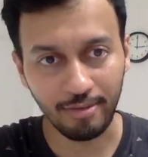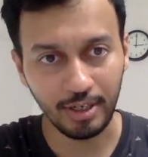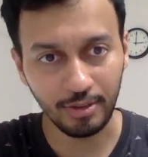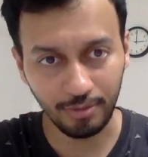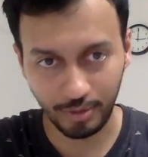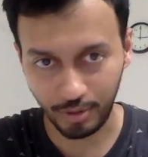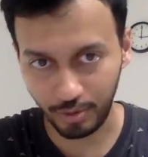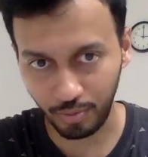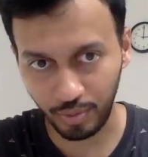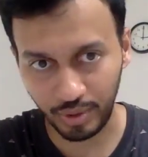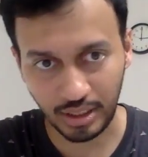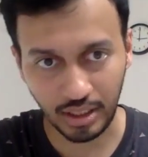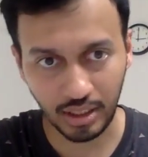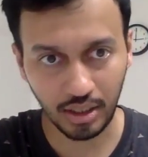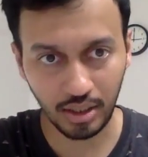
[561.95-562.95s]
And if
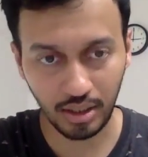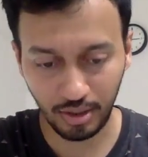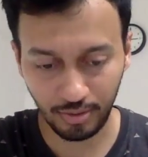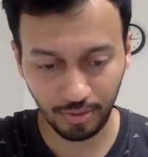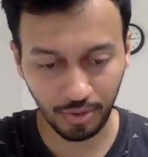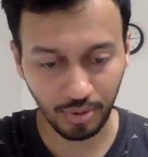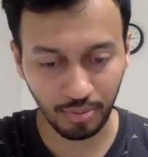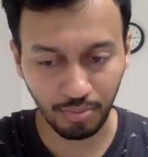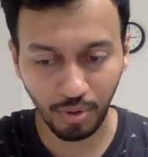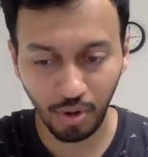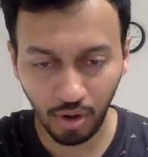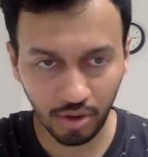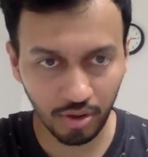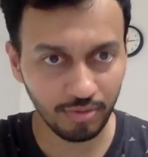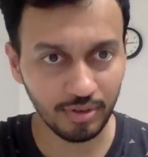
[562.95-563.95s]
you're
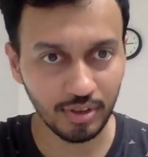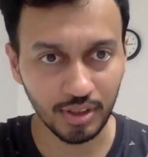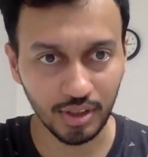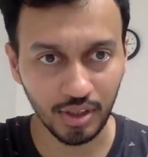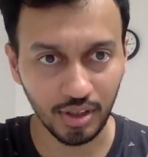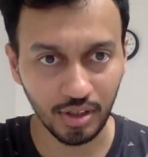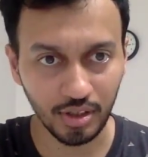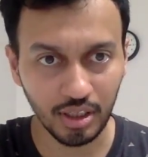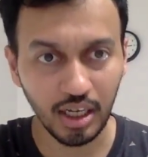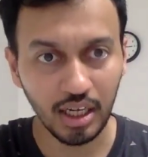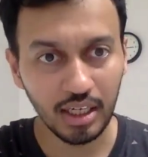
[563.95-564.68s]
born of this earth,